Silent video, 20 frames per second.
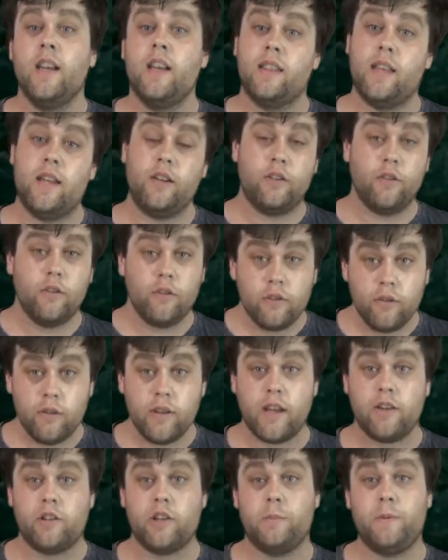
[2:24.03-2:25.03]
They do
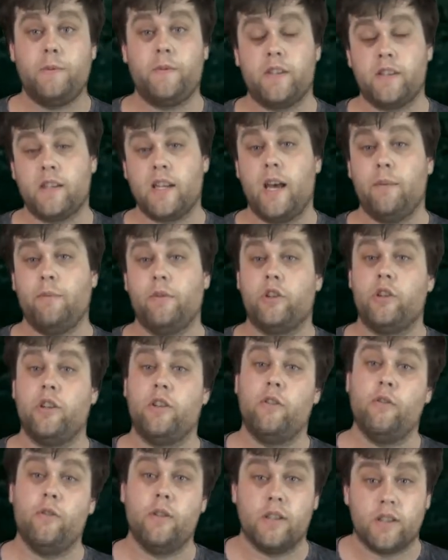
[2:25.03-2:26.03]
their job of
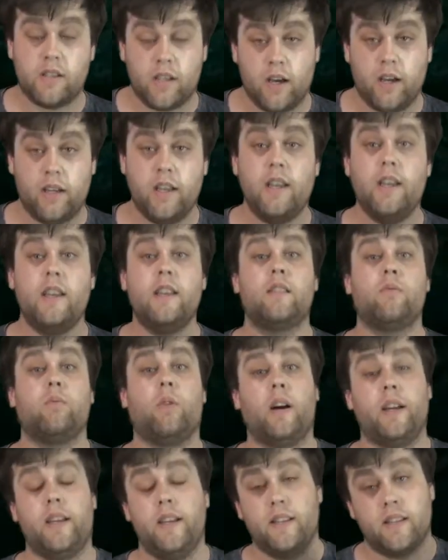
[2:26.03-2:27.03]
establishing who this guy is,
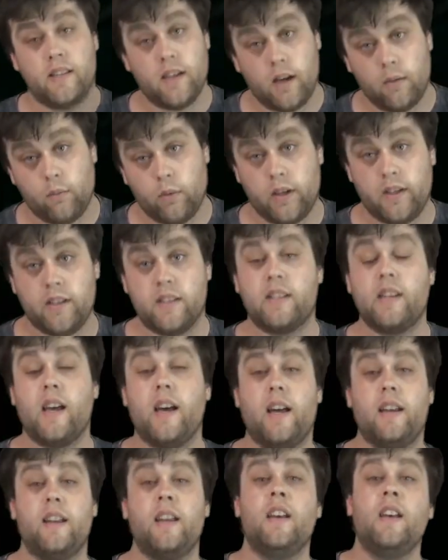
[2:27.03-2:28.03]
why he's done what he's
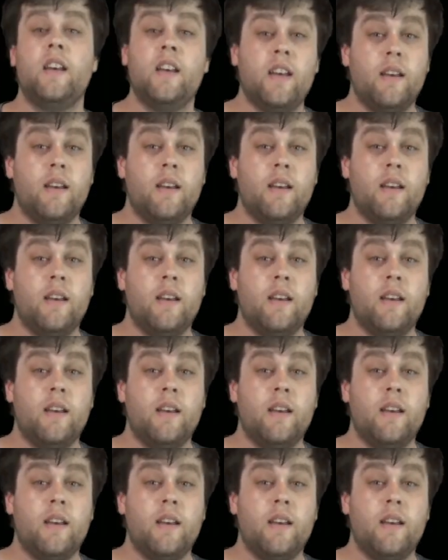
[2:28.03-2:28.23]
done,